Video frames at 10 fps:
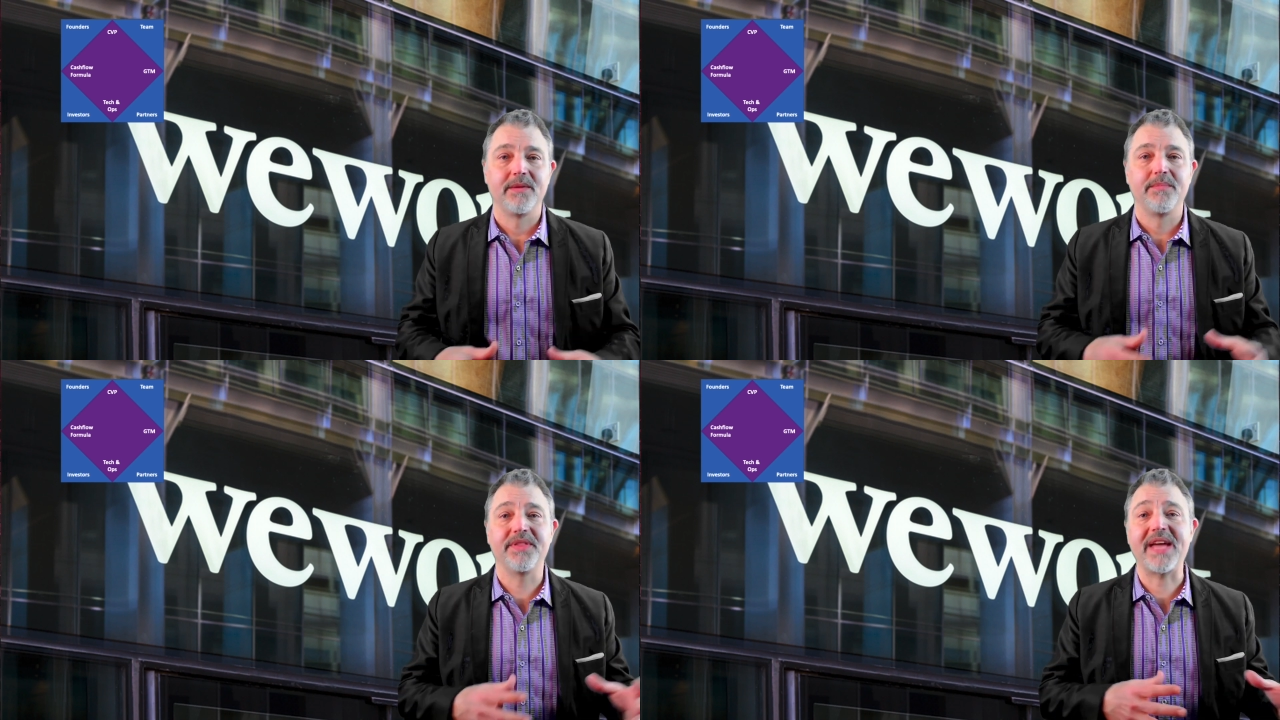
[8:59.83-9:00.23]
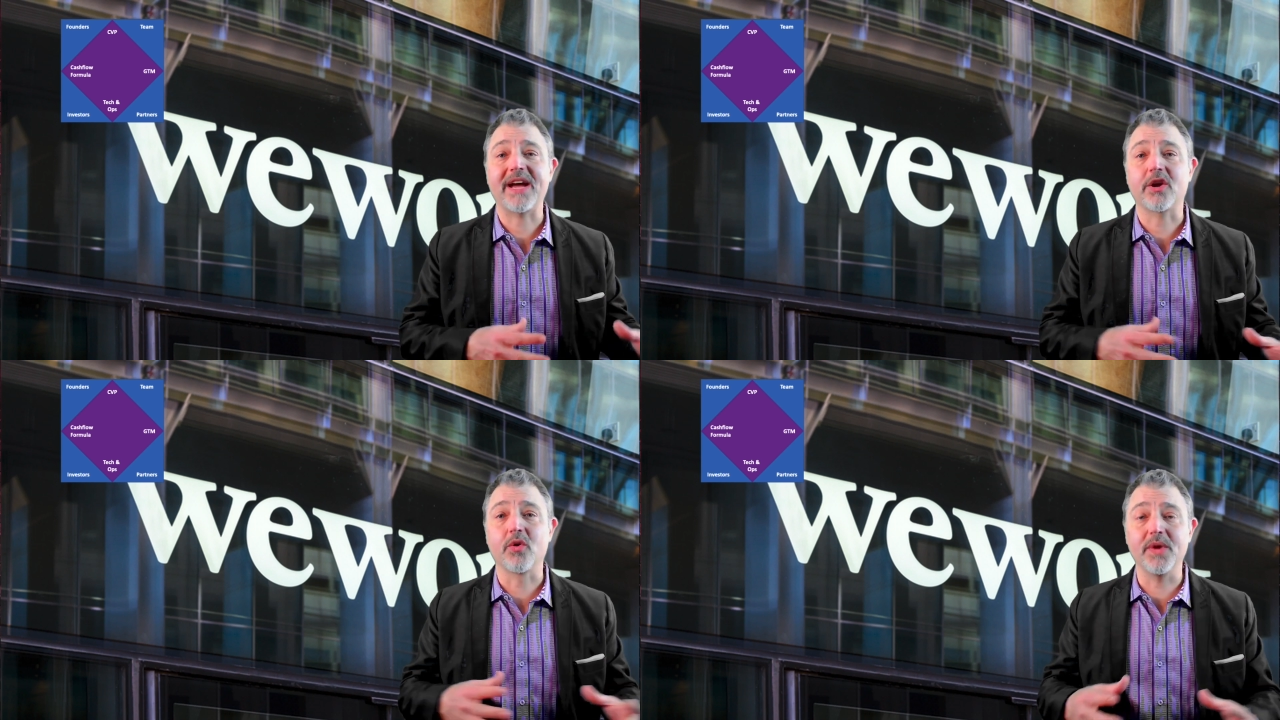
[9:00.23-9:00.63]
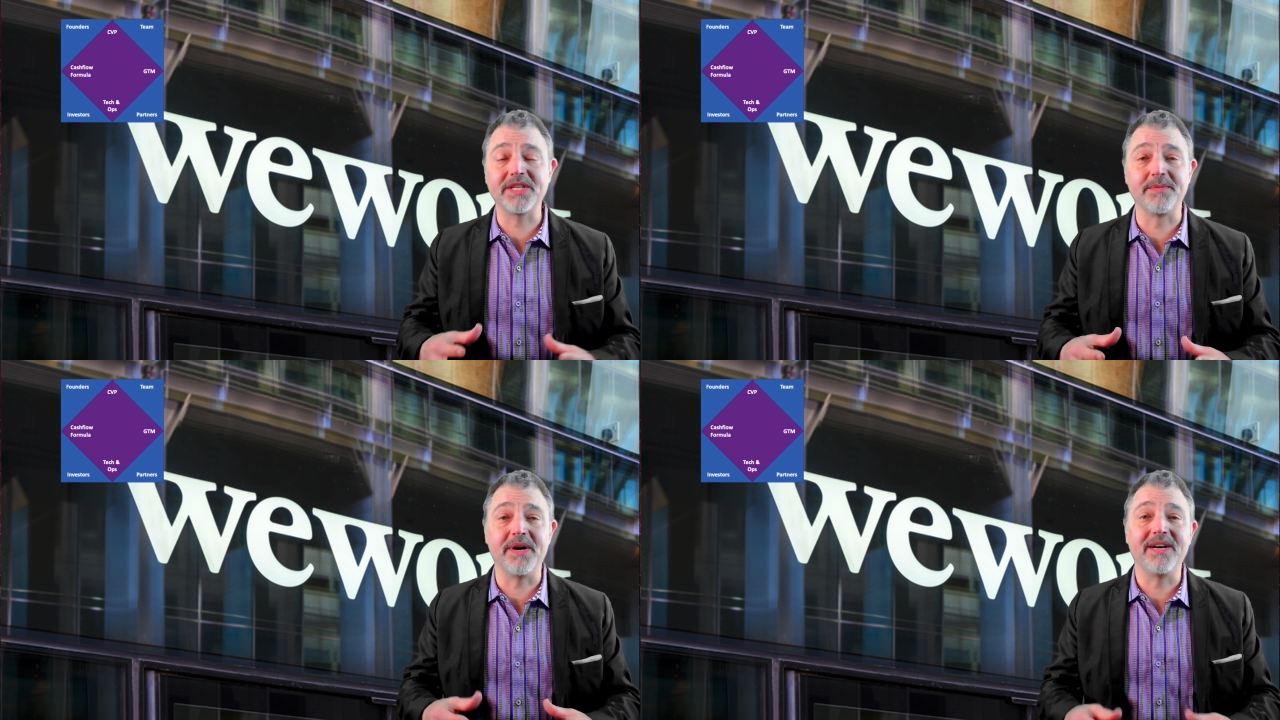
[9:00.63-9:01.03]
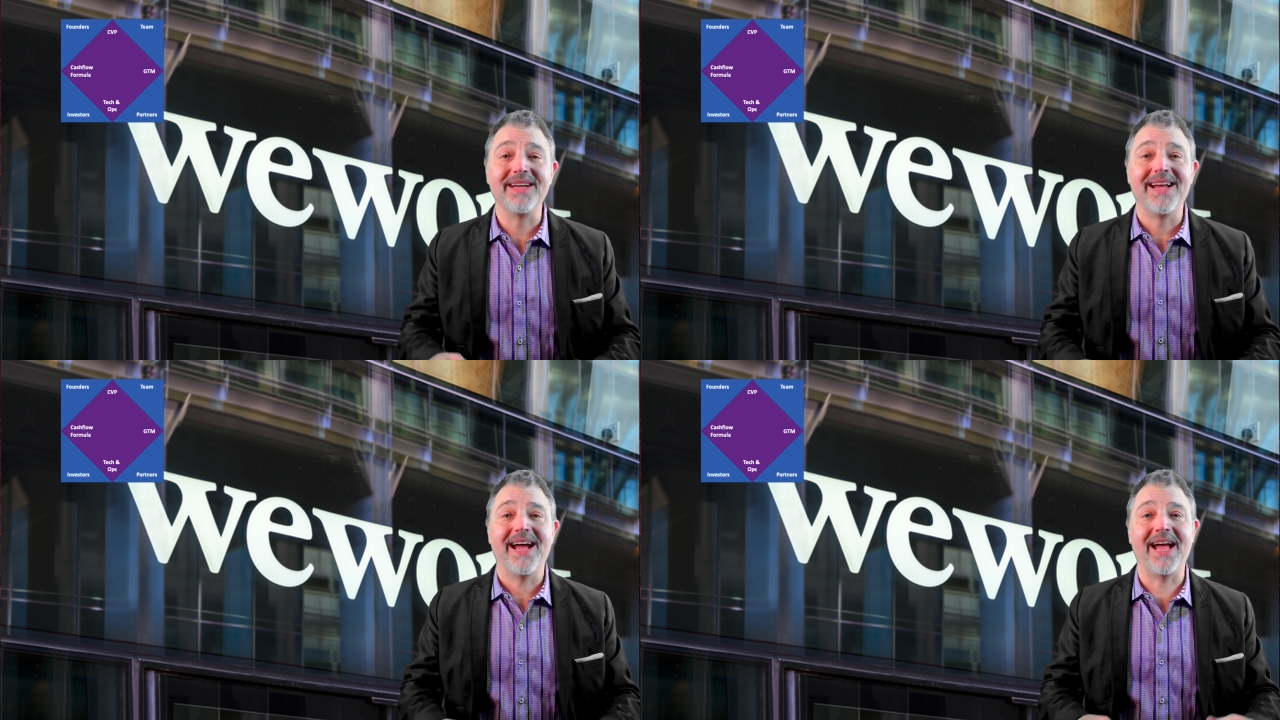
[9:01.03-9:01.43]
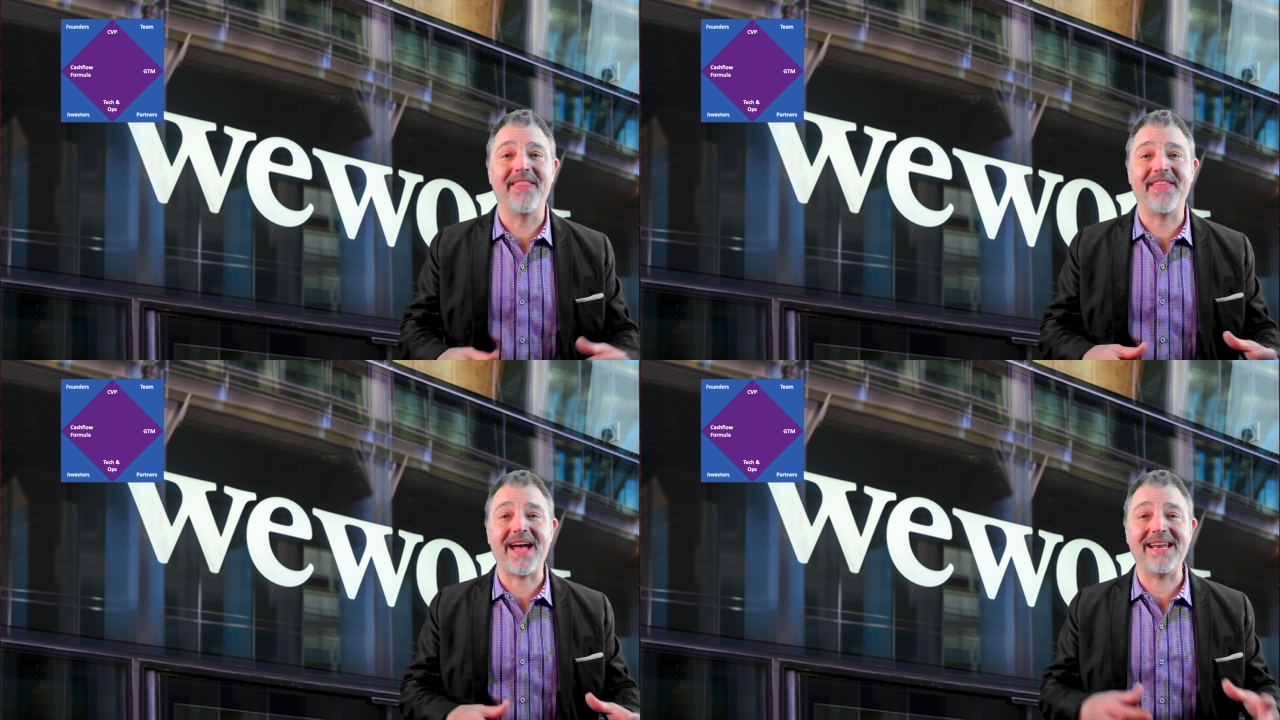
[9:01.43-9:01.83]
But that charisma
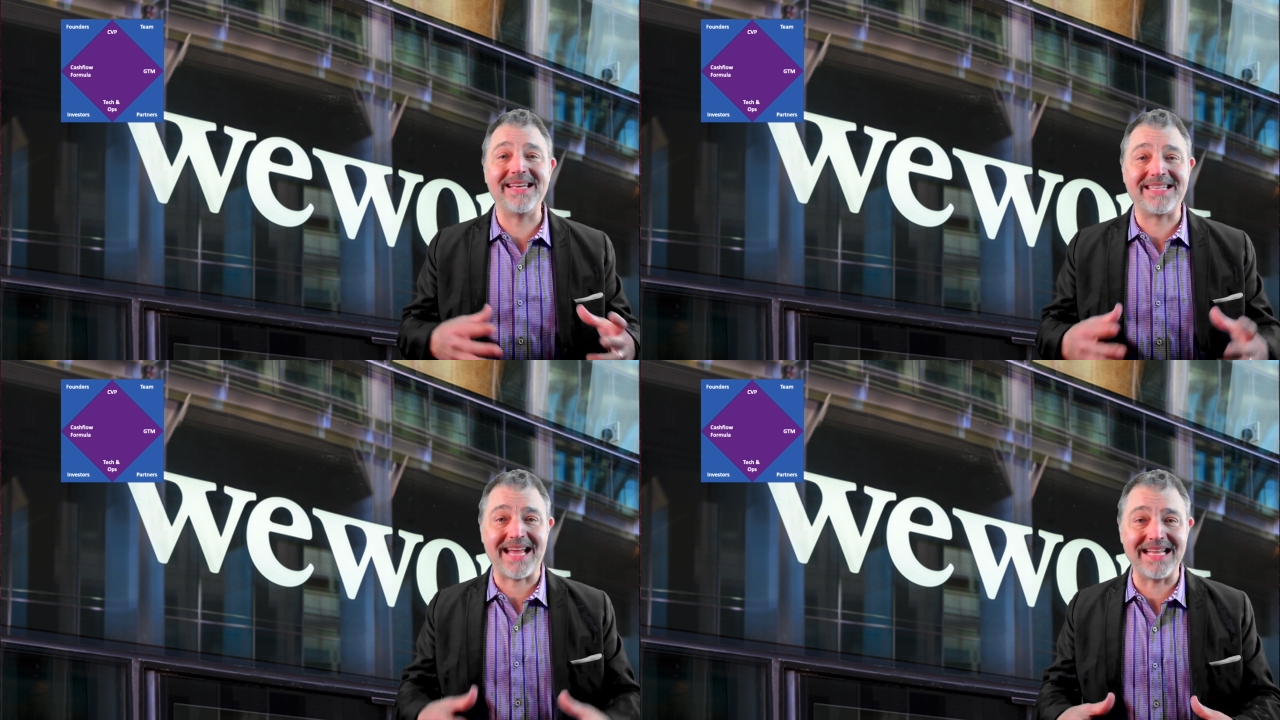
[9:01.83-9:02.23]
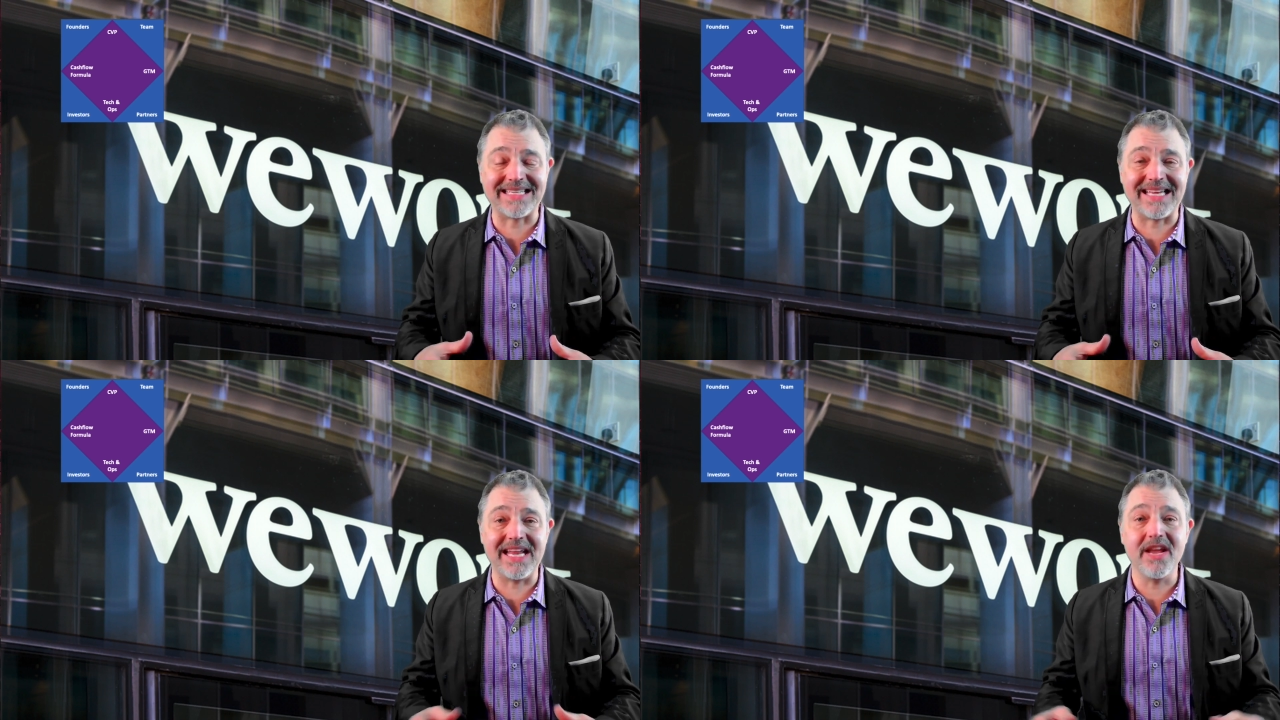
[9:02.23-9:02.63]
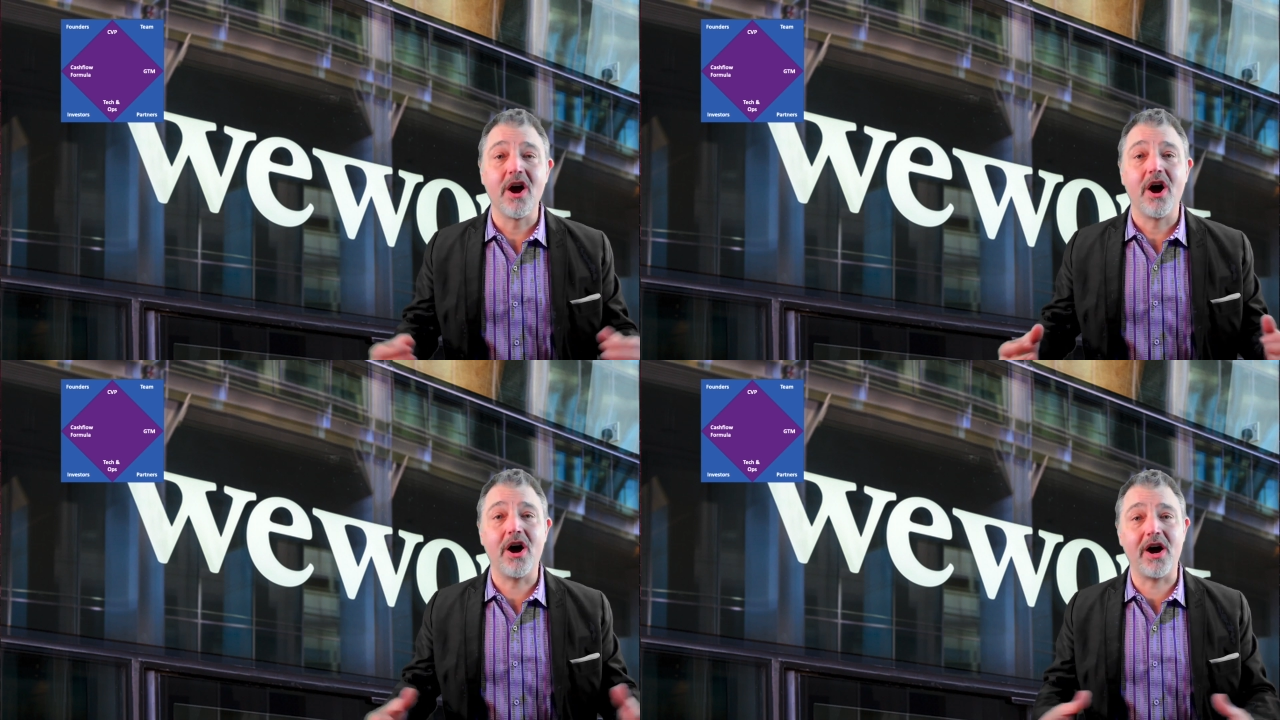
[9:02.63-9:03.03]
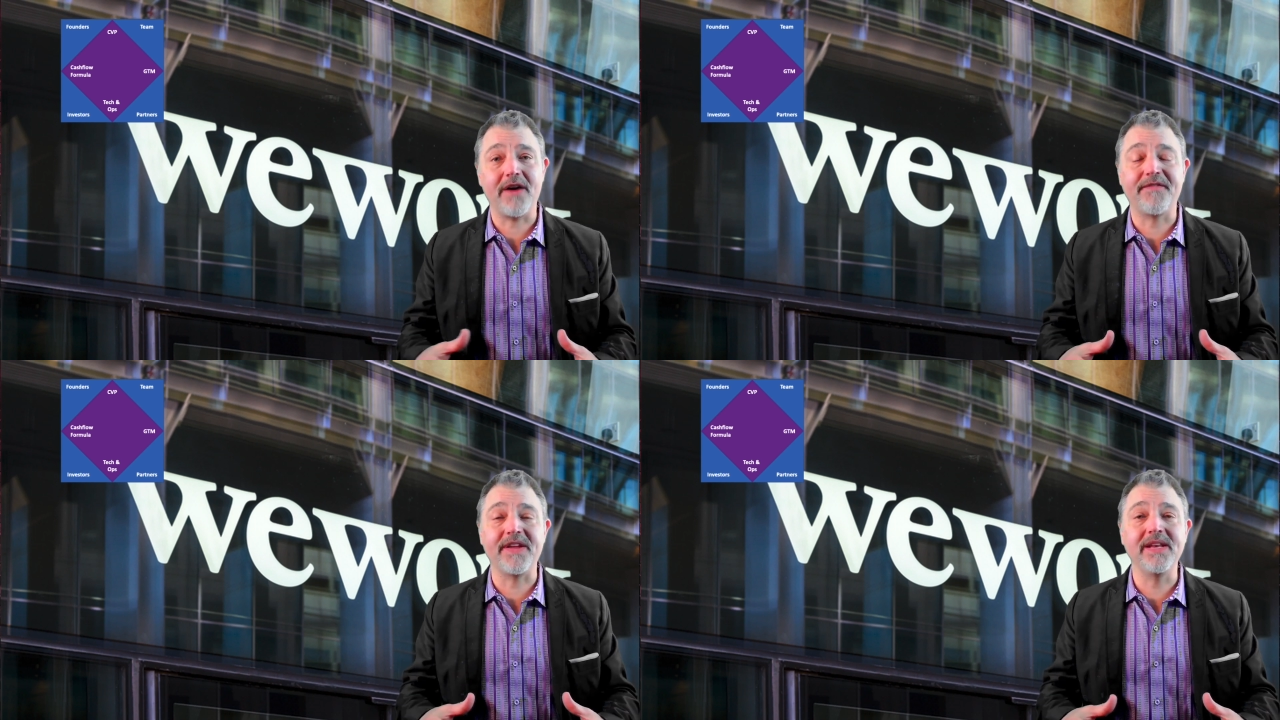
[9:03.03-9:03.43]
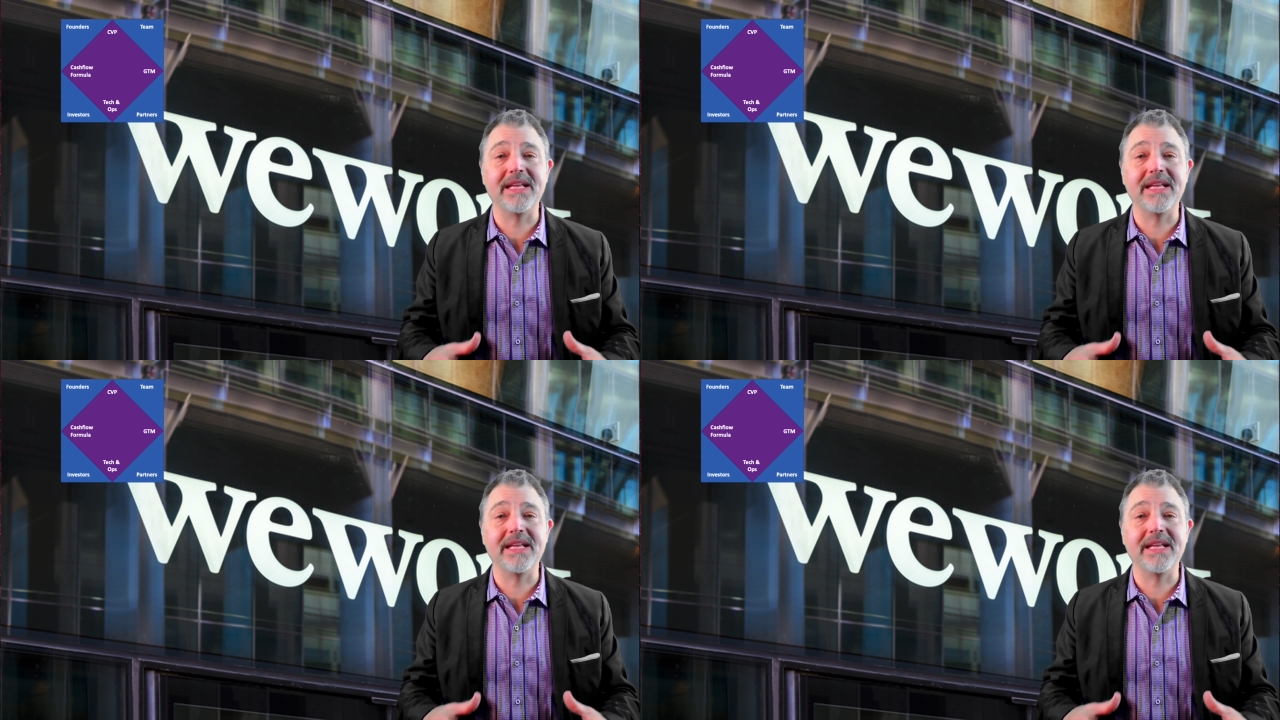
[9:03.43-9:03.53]
and that intensity often